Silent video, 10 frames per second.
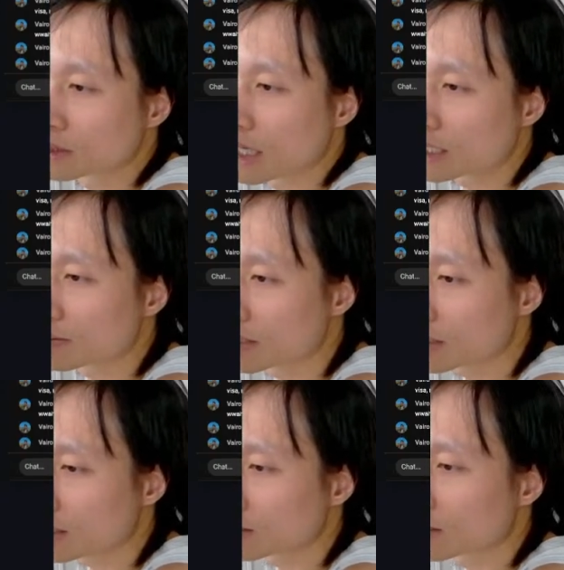
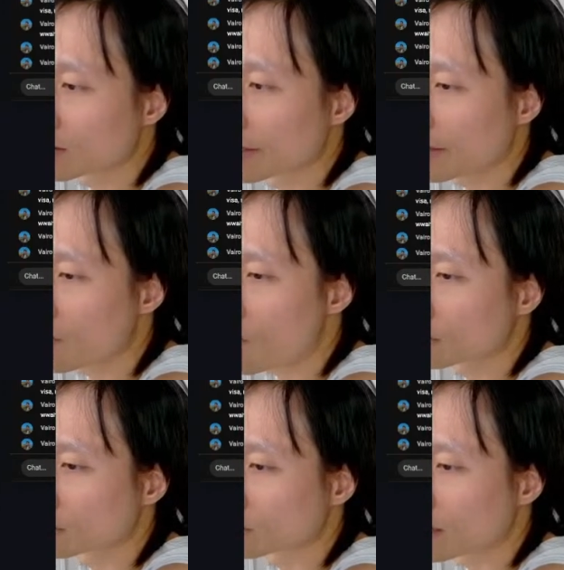Explicit, okay.
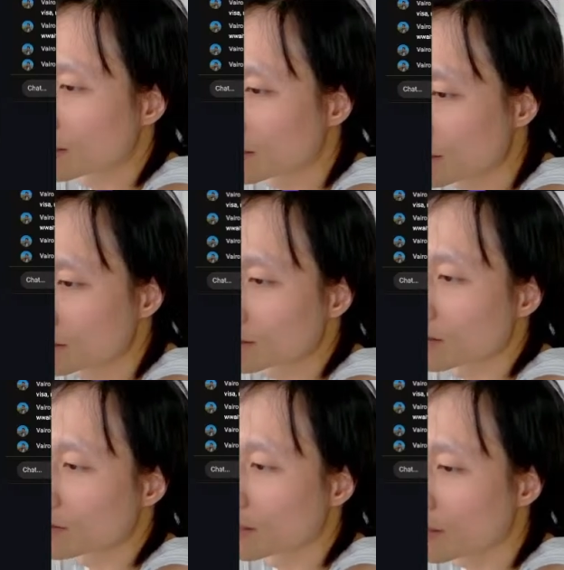Run this,
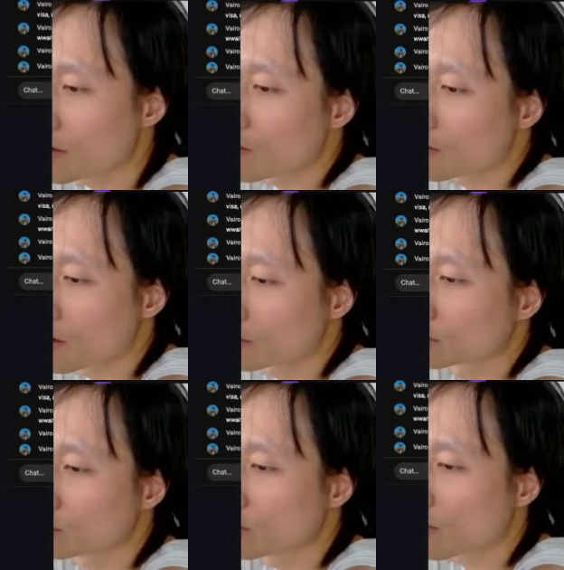okay,
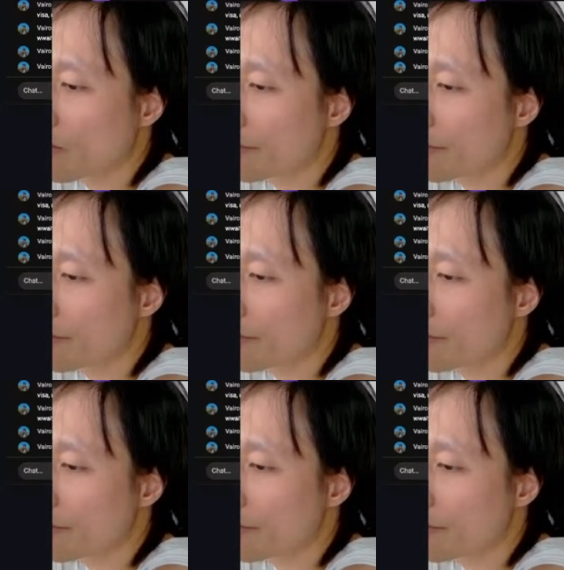cool.